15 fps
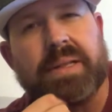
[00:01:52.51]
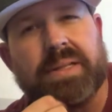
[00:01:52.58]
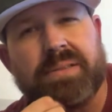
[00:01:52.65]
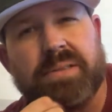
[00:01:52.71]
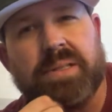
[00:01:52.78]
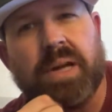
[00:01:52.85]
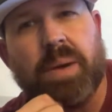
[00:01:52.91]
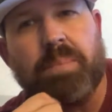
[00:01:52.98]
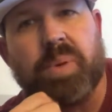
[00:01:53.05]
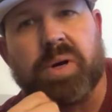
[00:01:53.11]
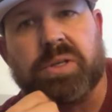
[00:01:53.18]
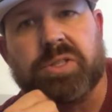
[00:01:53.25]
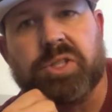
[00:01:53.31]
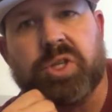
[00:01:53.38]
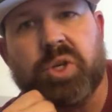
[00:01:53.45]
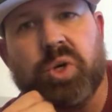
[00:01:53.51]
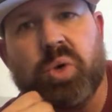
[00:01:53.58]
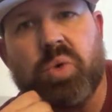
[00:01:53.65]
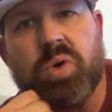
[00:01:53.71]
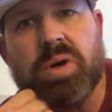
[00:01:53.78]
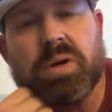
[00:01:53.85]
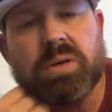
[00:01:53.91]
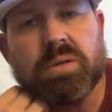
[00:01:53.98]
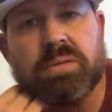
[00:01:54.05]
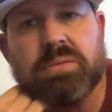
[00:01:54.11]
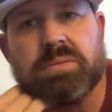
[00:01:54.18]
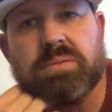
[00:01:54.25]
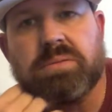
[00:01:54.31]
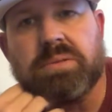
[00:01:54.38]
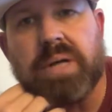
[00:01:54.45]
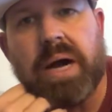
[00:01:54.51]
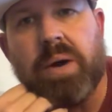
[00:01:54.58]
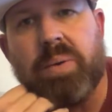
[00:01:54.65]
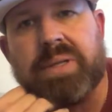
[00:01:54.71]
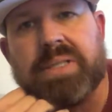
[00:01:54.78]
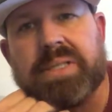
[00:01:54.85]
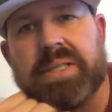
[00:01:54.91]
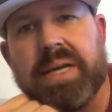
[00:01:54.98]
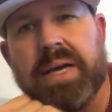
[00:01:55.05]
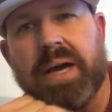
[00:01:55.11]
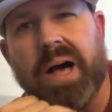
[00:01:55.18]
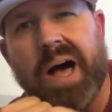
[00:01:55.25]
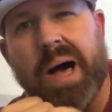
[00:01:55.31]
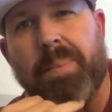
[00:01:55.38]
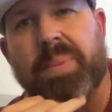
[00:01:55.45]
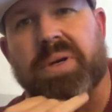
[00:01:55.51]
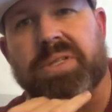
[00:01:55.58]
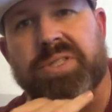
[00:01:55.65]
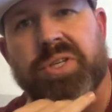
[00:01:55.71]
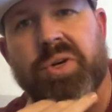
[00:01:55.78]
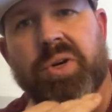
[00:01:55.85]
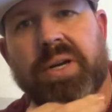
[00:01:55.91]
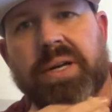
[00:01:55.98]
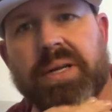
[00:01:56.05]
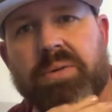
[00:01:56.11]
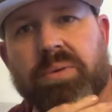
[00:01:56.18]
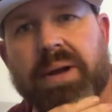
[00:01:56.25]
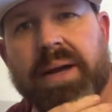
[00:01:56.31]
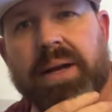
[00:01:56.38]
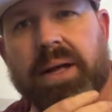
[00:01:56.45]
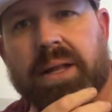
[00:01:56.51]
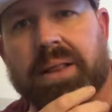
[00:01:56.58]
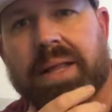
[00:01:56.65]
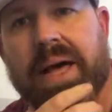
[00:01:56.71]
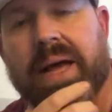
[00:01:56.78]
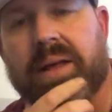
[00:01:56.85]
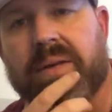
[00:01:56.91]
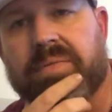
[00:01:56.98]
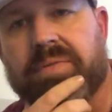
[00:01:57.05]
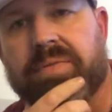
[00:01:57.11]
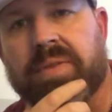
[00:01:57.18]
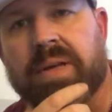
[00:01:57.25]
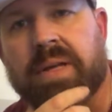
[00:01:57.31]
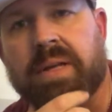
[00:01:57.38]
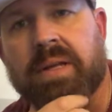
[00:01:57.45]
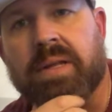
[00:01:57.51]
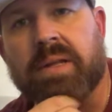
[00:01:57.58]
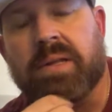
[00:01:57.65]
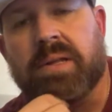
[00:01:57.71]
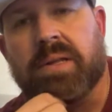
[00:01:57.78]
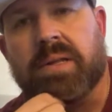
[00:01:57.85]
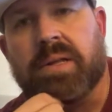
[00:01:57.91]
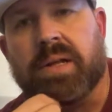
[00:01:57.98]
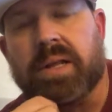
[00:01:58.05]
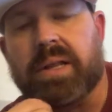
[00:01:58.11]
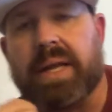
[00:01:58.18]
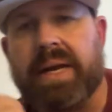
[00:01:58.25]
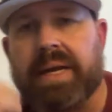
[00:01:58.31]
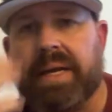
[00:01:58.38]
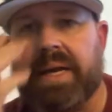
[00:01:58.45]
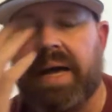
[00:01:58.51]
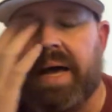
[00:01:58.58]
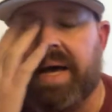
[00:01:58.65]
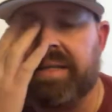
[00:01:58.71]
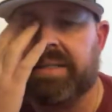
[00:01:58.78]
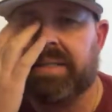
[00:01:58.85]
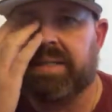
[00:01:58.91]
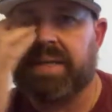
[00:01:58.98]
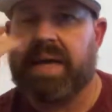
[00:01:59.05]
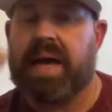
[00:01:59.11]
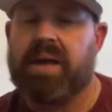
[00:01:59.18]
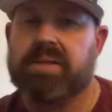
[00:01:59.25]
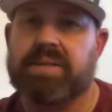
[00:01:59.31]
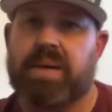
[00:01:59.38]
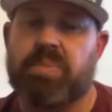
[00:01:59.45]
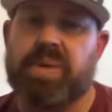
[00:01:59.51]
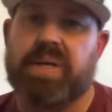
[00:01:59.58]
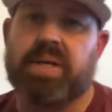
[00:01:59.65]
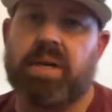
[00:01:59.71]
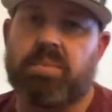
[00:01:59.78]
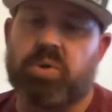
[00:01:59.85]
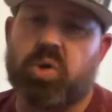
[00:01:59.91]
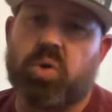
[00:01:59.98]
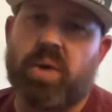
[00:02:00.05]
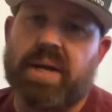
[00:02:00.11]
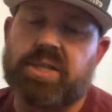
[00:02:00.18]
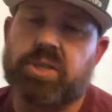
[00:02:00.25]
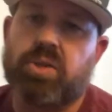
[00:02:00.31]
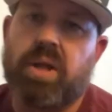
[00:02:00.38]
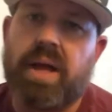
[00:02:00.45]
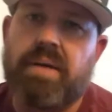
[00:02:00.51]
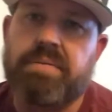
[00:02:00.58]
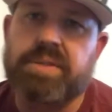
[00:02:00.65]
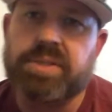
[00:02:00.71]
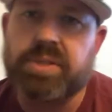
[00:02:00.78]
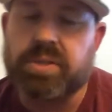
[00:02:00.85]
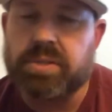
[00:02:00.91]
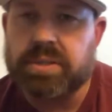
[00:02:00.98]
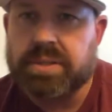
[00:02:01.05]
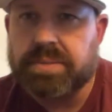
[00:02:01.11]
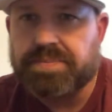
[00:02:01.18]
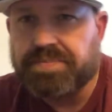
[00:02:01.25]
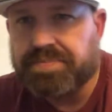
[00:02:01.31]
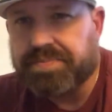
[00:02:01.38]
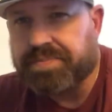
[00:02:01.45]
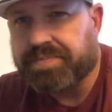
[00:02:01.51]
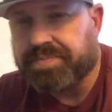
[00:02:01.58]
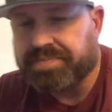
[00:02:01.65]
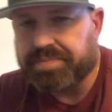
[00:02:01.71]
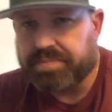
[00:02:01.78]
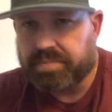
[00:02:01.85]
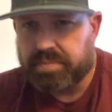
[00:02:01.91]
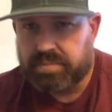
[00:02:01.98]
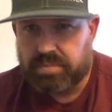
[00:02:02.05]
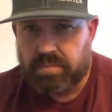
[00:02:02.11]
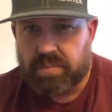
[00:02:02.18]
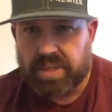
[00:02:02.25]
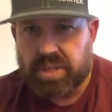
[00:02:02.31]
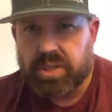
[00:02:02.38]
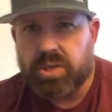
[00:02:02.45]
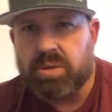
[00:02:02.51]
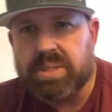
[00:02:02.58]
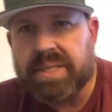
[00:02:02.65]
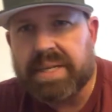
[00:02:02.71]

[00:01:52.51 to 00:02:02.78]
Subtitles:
number 2, I would say opportunity, right? A lot of guys and gals that become correctional officers use